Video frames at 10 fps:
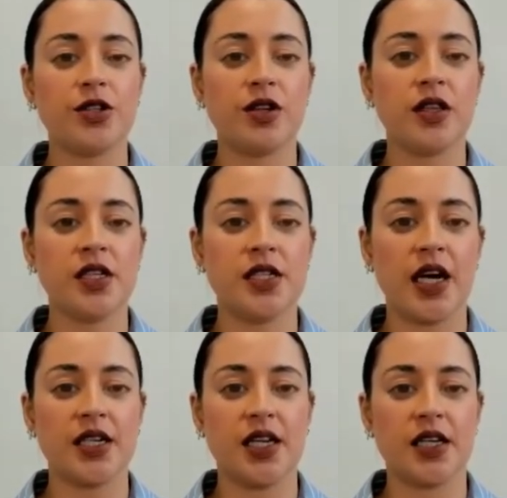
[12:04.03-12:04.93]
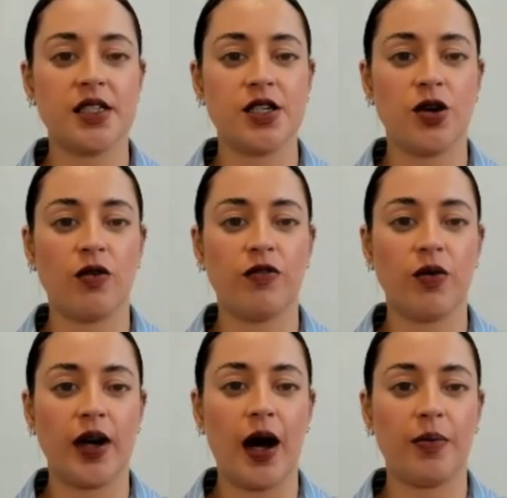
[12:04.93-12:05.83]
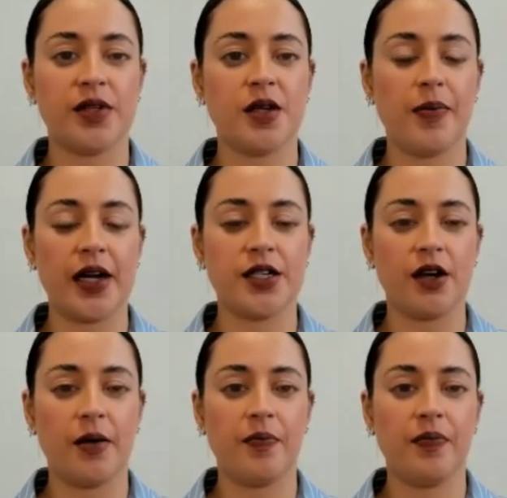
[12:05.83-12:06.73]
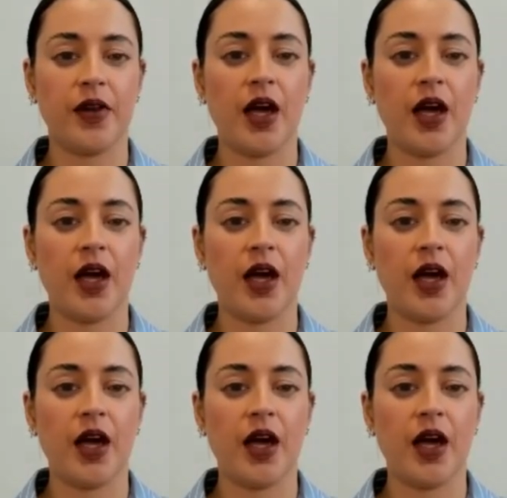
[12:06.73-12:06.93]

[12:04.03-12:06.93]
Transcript: during the day sets the tone for what happens at bedtime.